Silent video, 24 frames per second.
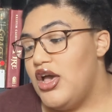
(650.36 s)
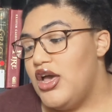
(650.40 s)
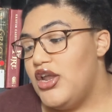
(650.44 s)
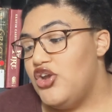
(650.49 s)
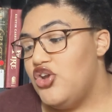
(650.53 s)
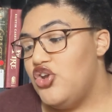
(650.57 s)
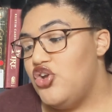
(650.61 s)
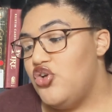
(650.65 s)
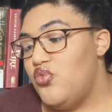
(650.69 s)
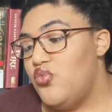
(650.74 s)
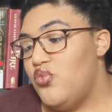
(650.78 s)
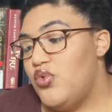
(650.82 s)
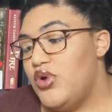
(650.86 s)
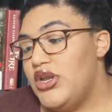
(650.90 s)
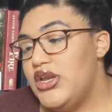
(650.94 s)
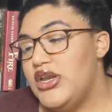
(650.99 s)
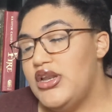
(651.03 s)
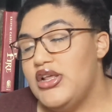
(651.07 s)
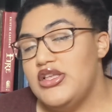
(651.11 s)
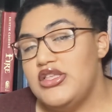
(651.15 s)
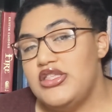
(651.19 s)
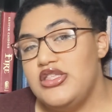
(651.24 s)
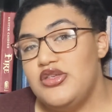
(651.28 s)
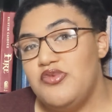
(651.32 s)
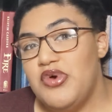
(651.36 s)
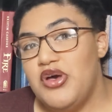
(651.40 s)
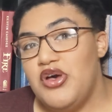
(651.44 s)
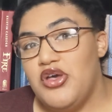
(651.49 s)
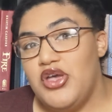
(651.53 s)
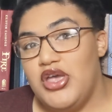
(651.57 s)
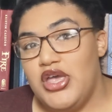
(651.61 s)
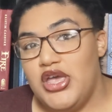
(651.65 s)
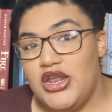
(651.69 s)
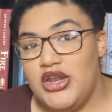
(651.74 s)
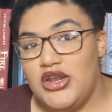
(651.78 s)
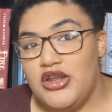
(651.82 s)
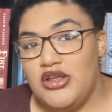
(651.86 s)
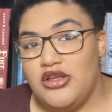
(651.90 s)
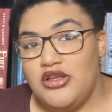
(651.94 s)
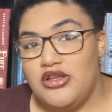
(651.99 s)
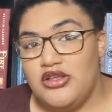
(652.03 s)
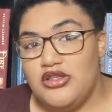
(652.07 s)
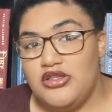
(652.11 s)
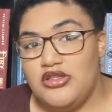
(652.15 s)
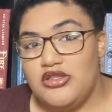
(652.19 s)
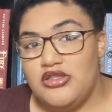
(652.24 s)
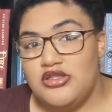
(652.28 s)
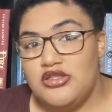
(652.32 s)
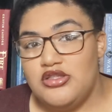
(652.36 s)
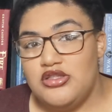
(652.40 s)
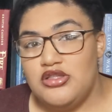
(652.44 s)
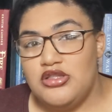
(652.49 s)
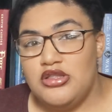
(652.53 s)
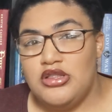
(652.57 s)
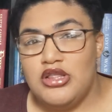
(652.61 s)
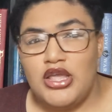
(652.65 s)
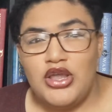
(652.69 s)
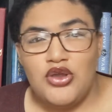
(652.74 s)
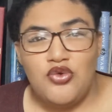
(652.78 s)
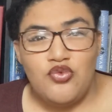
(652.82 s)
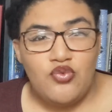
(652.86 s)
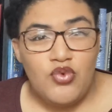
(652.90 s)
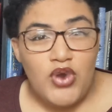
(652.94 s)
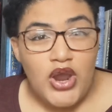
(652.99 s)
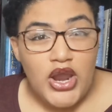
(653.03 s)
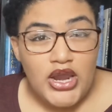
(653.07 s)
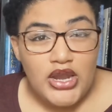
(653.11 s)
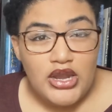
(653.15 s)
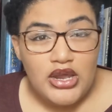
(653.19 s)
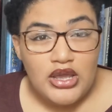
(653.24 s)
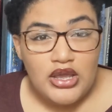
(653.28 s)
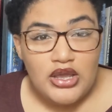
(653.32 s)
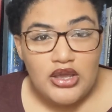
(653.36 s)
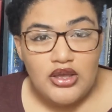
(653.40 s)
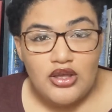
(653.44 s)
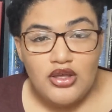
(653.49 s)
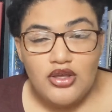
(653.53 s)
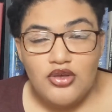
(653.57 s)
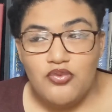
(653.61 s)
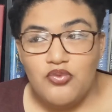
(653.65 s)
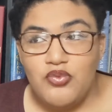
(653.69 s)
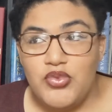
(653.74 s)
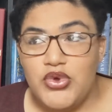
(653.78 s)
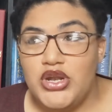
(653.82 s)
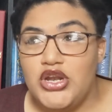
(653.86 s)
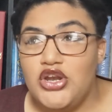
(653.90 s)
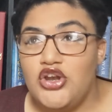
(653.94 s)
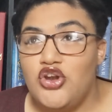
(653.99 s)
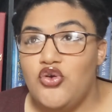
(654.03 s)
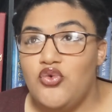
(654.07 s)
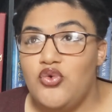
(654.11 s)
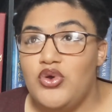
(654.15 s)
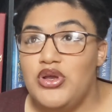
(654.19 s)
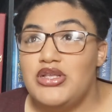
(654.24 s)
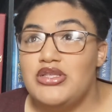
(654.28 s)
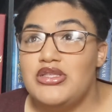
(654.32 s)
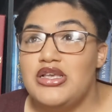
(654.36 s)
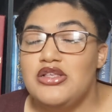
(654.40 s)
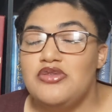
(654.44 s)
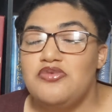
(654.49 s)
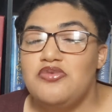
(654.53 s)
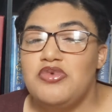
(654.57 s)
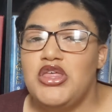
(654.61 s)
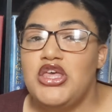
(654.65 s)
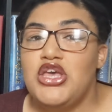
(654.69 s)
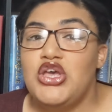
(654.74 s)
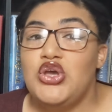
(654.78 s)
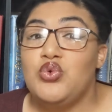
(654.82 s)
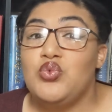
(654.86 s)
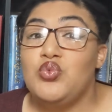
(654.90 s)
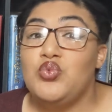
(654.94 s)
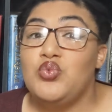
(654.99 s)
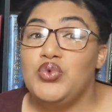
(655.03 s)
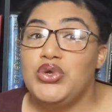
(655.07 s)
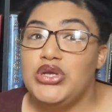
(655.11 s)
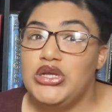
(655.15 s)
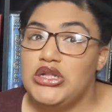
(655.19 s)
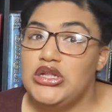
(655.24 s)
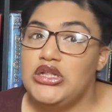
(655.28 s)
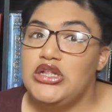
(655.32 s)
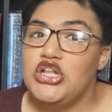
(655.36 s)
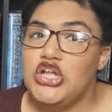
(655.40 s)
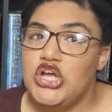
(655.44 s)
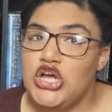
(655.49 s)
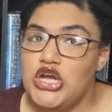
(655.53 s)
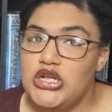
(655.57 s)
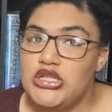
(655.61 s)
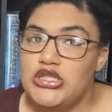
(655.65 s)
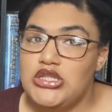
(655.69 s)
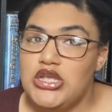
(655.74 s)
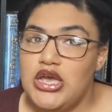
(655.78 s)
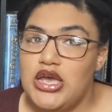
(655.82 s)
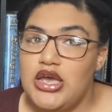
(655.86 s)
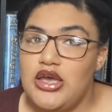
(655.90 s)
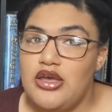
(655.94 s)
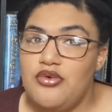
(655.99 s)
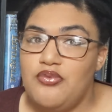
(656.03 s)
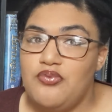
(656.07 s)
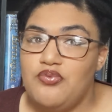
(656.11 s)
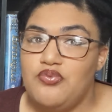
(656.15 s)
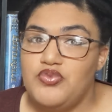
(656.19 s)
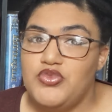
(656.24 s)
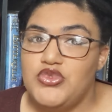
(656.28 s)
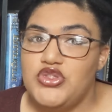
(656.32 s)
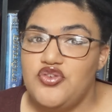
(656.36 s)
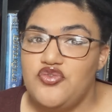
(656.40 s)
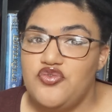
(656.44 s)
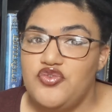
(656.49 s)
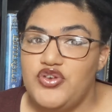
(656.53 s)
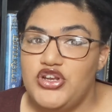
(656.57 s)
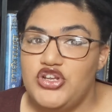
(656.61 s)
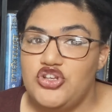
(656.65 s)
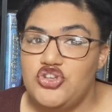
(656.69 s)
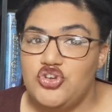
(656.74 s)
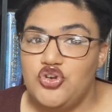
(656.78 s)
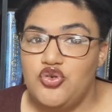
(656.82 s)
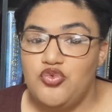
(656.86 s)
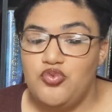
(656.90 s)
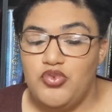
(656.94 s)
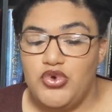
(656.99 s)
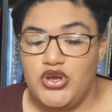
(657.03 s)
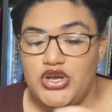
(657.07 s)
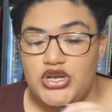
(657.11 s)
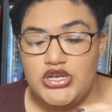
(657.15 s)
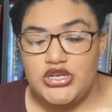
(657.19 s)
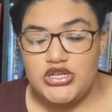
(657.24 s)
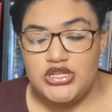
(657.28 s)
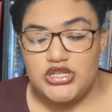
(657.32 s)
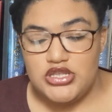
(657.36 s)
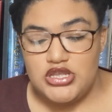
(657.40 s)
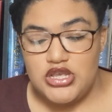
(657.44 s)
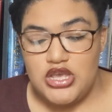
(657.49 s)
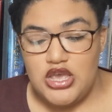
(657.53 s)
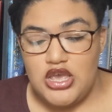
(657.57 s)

I don't know what it is about Anna's like writing, but it always takes me like a really long time to finish her books.